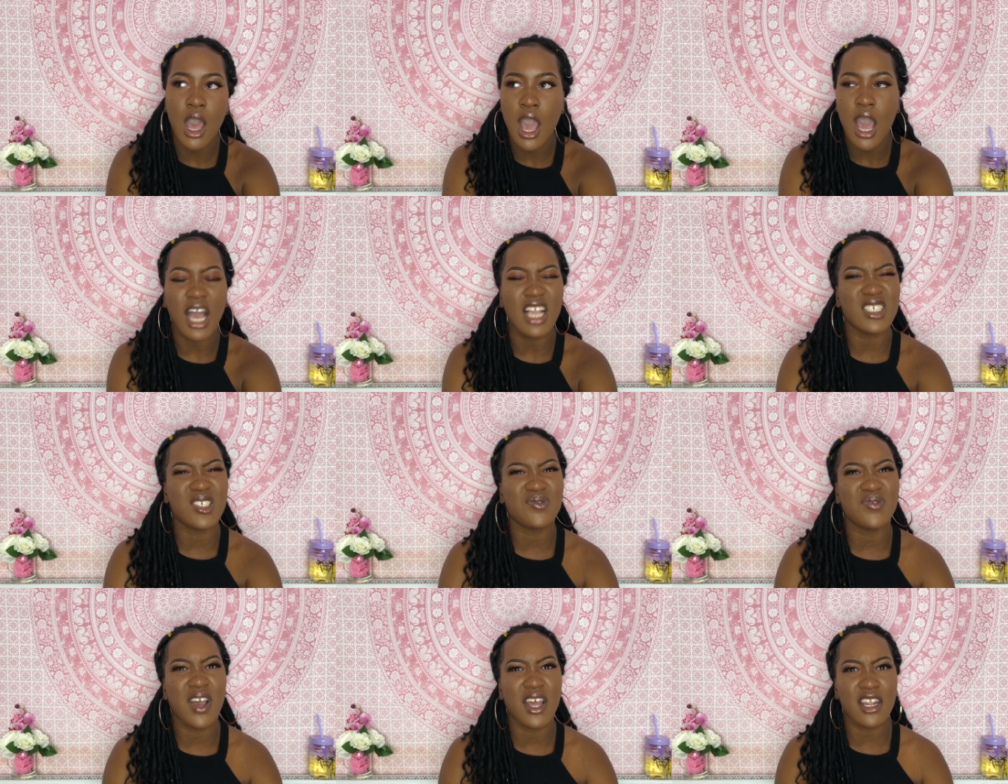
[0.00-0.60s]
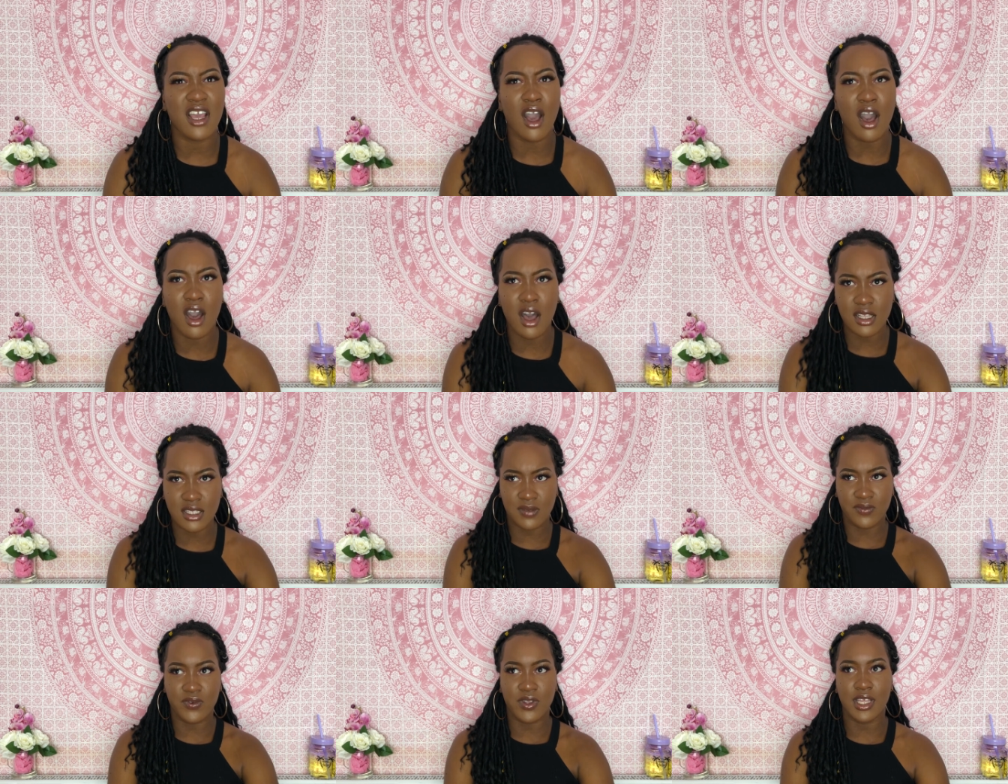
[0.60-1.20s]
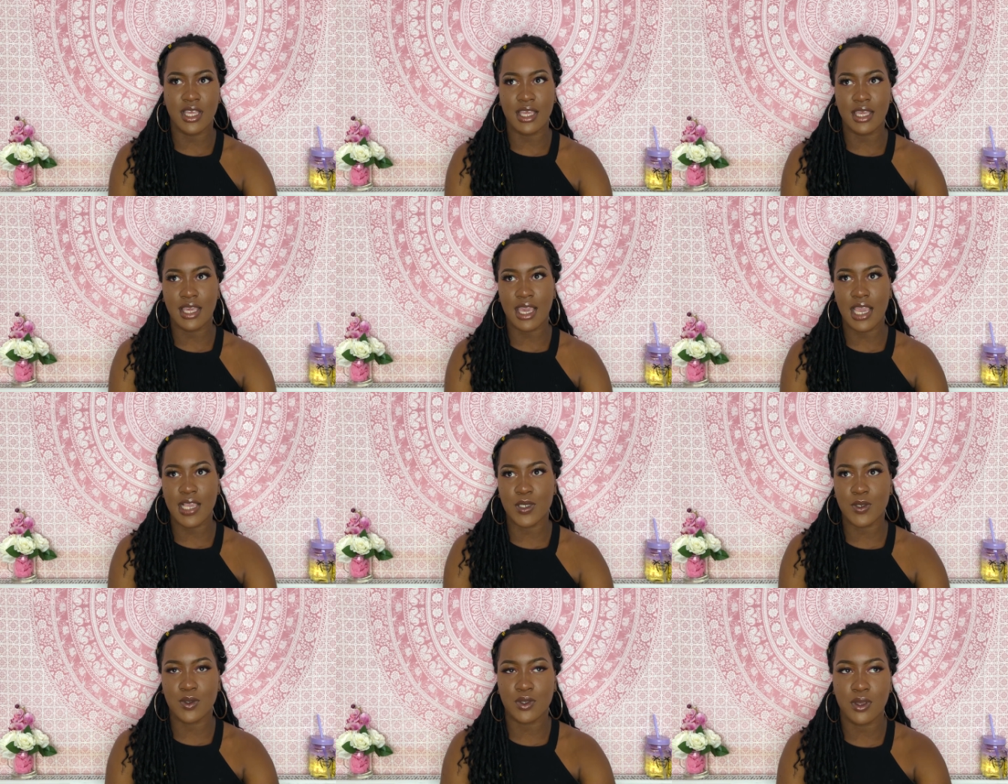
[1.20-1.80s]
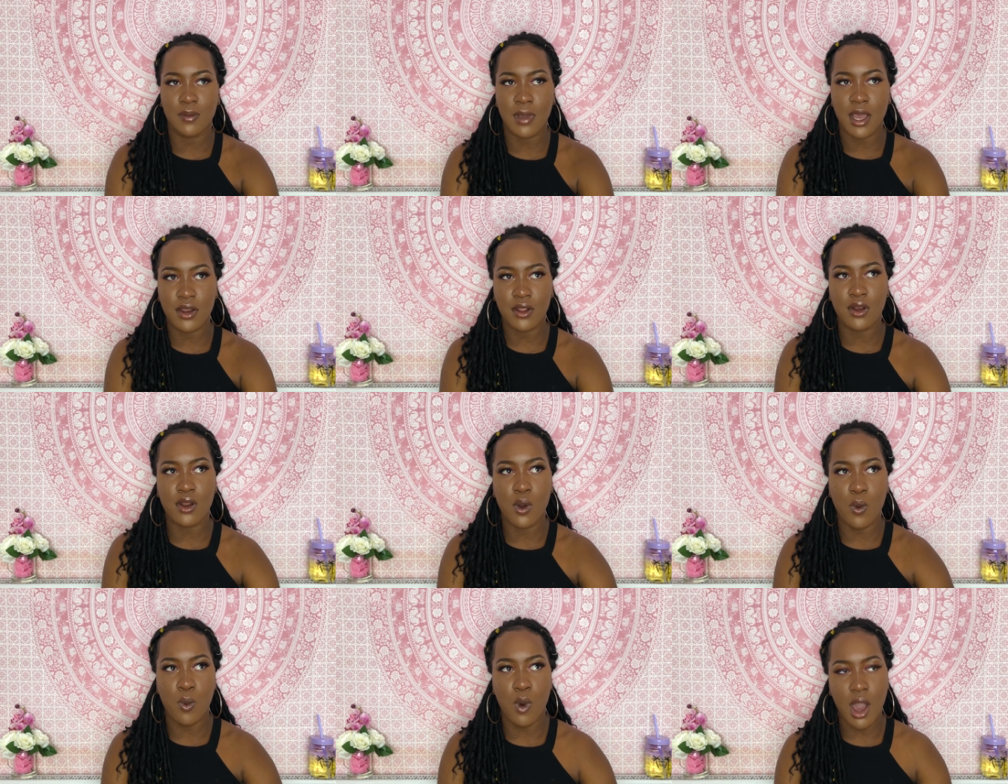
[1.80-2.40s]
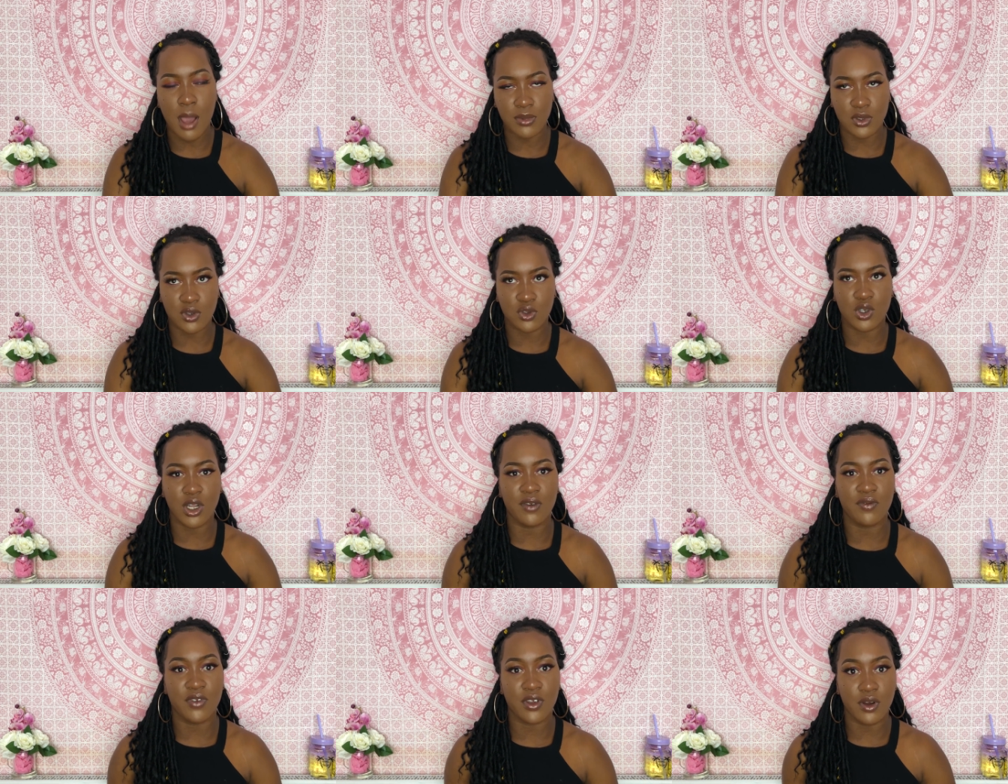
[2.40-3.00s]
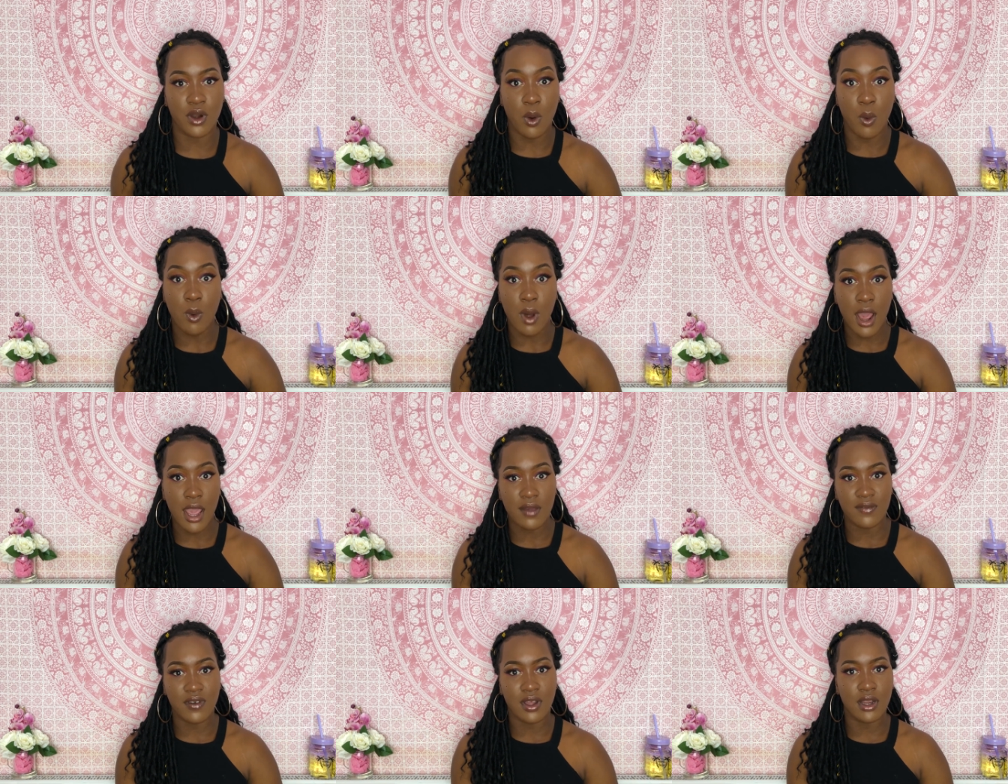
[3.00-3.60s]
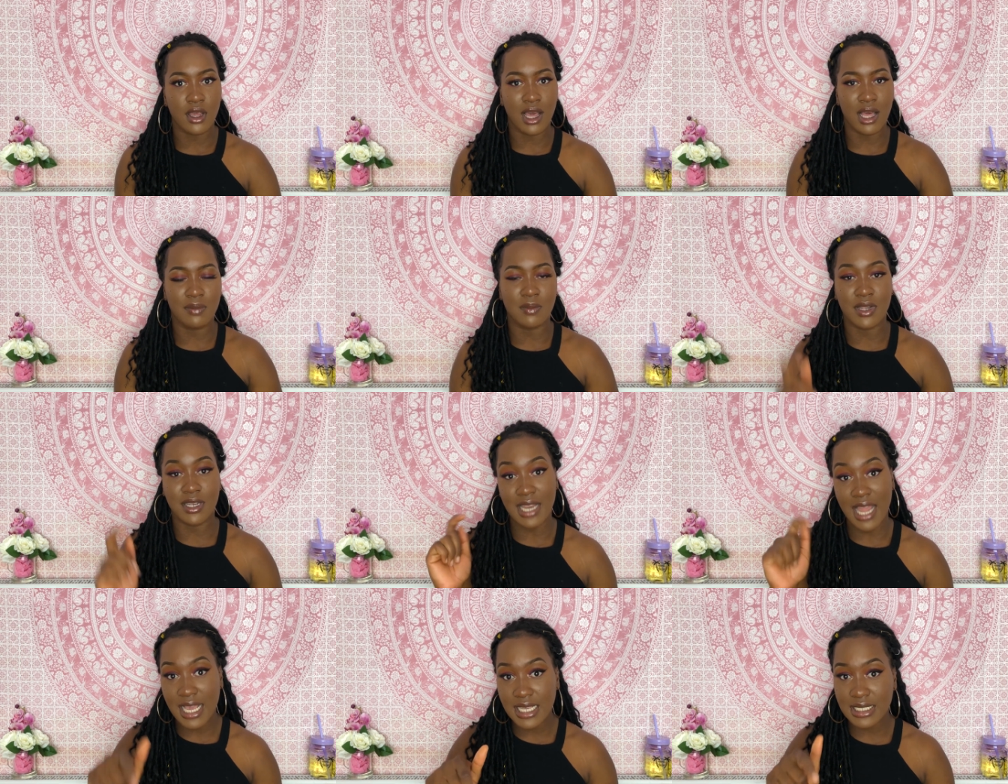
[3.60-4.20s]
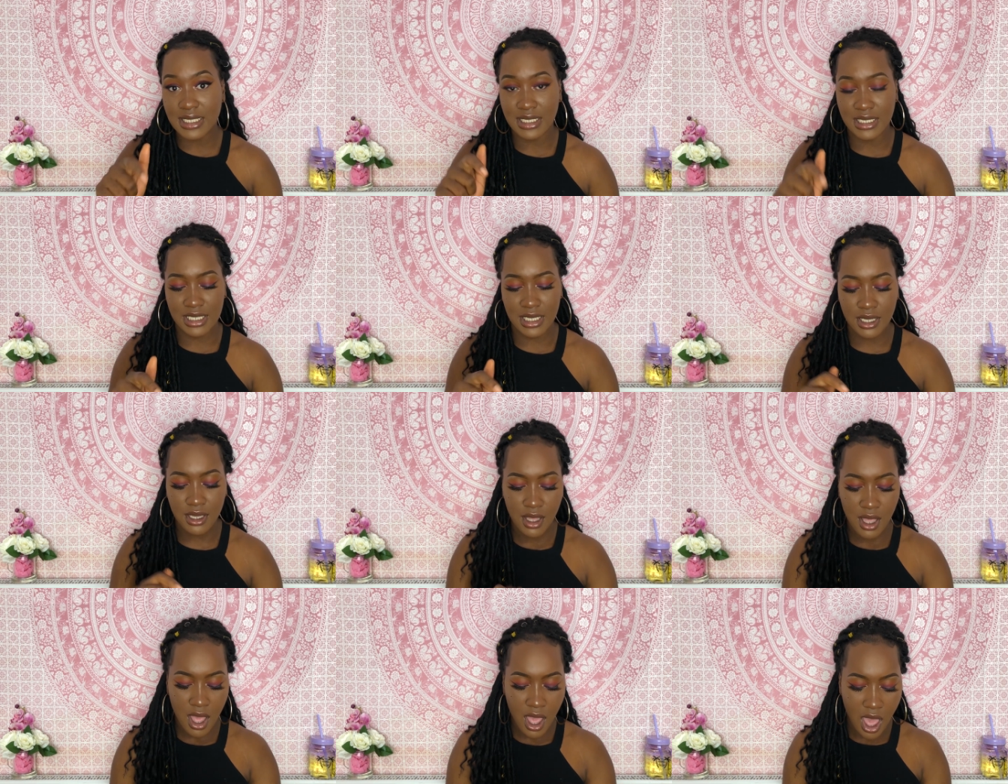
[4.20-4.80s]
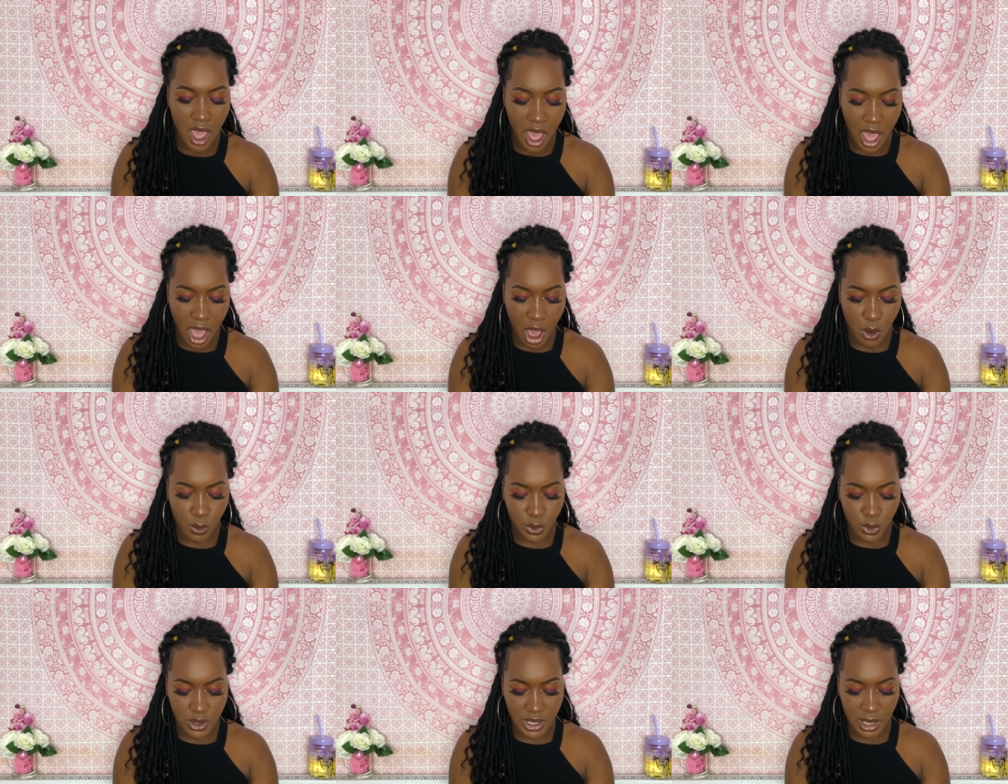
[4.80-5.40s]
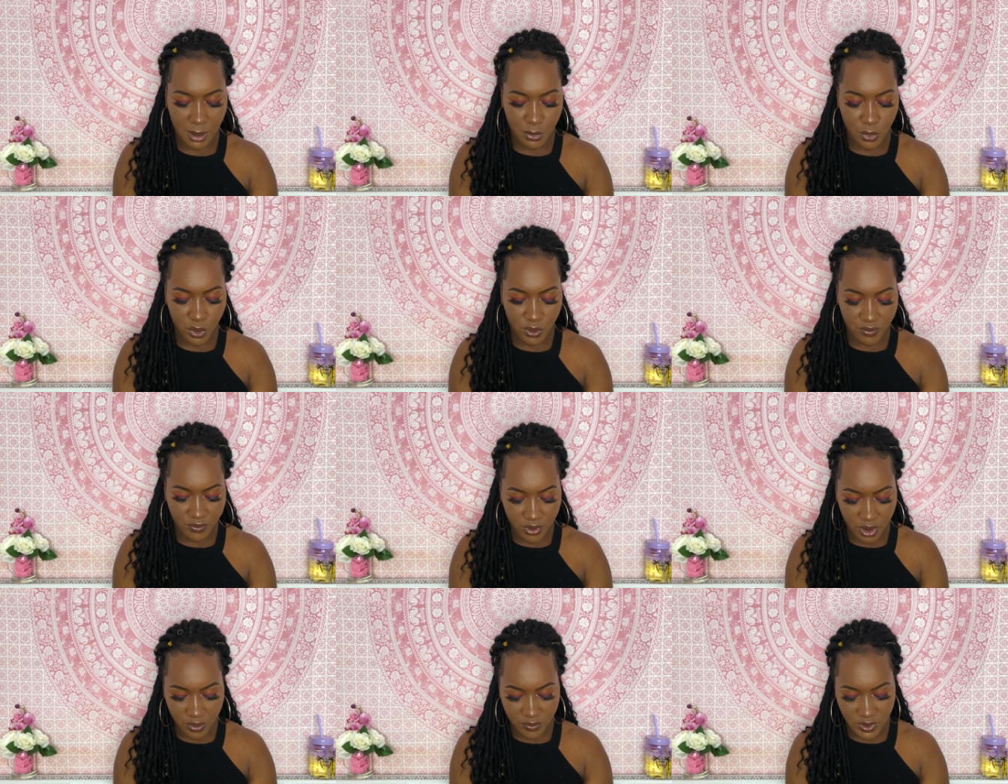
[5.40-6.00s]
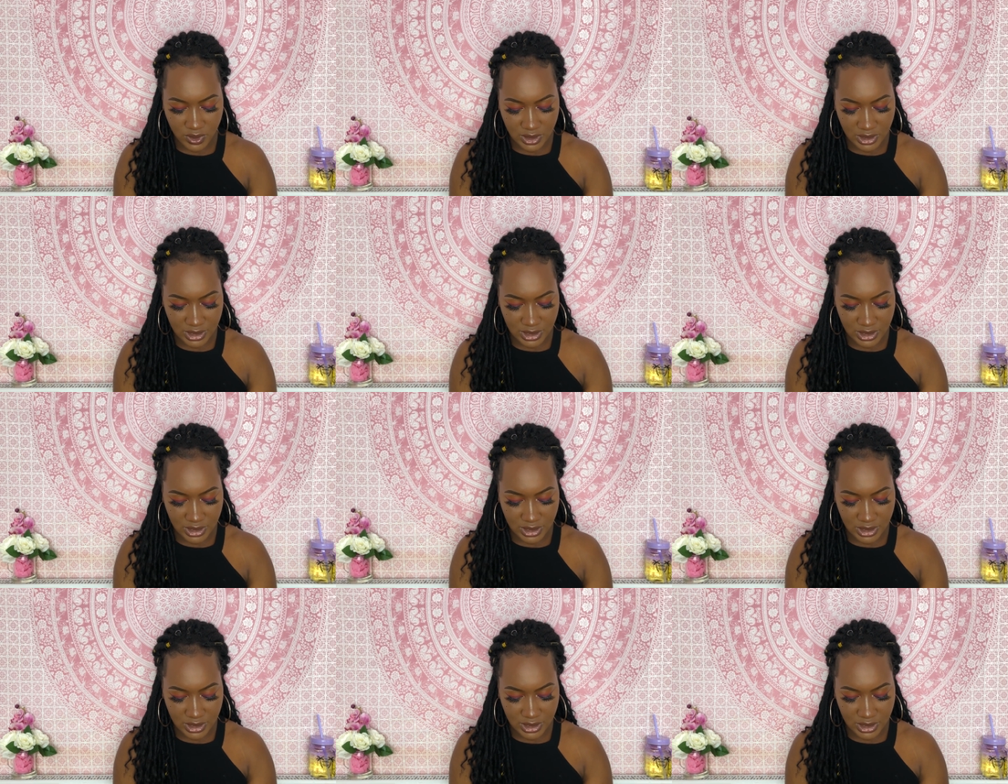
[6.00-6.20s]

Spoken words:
I just found it hard to really engage with them. I don't know why, I'm just trying to figure out why I find it hard, but next year I will get more involved in